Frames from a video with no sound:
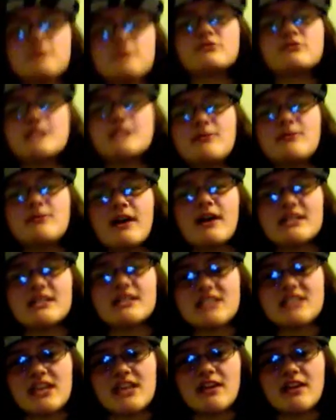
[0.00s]
really wanted to
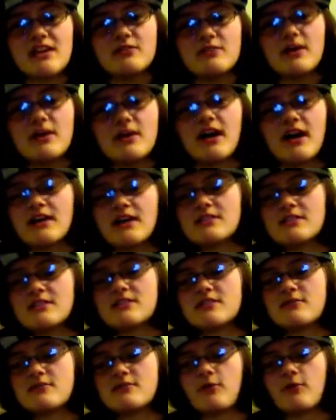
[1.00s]
thank you
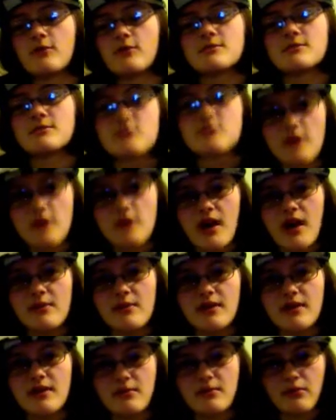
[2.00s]
guys for
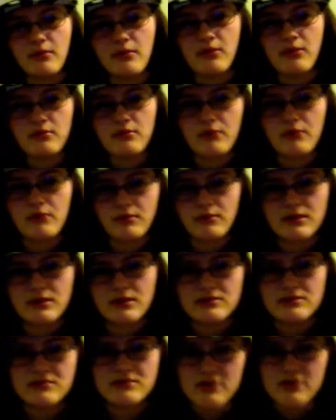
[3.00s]
subscribing, both when we
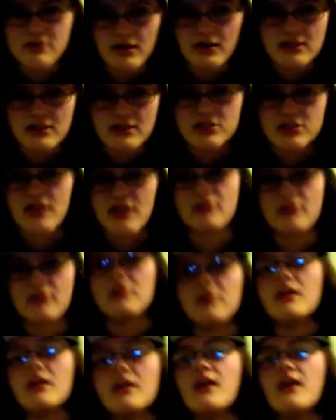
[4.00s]
started the channel